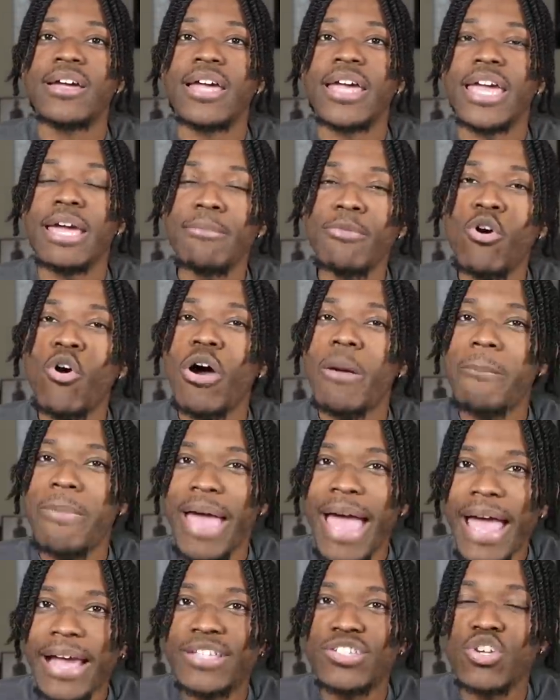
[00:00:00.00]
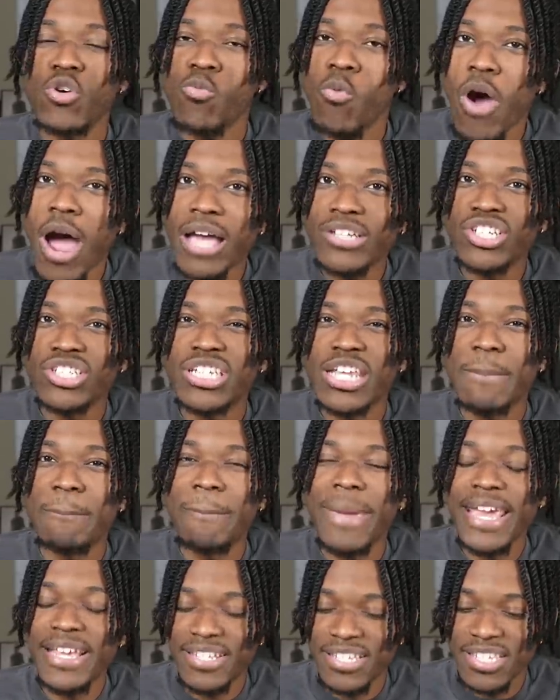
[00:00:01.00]
him going back to Washington
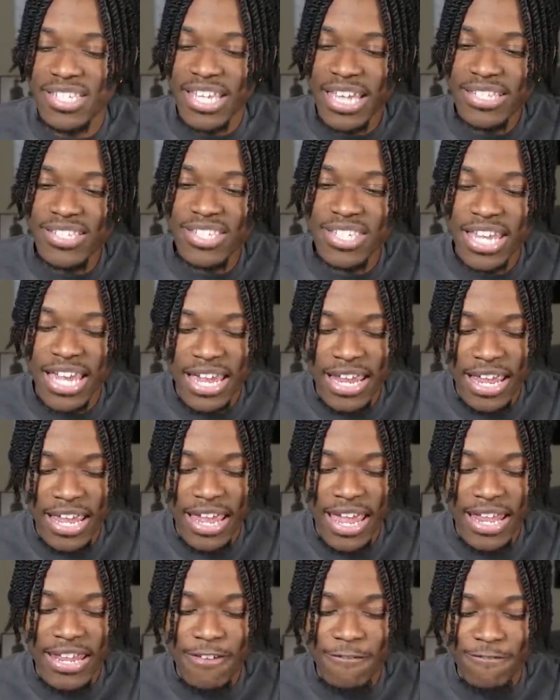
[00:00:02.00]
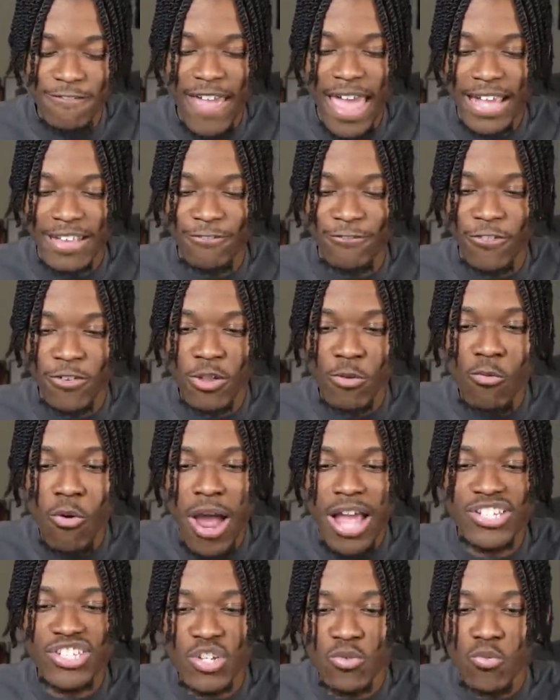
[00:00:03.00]
makes sense in the fact for the
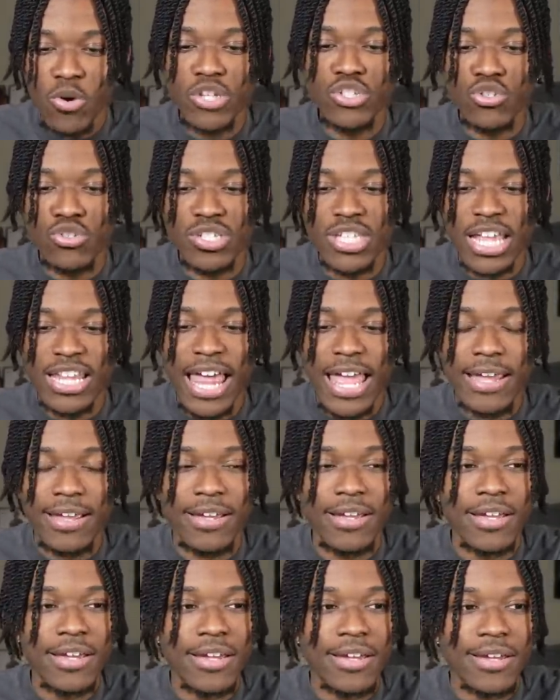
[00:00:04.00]
Washington Wizards that like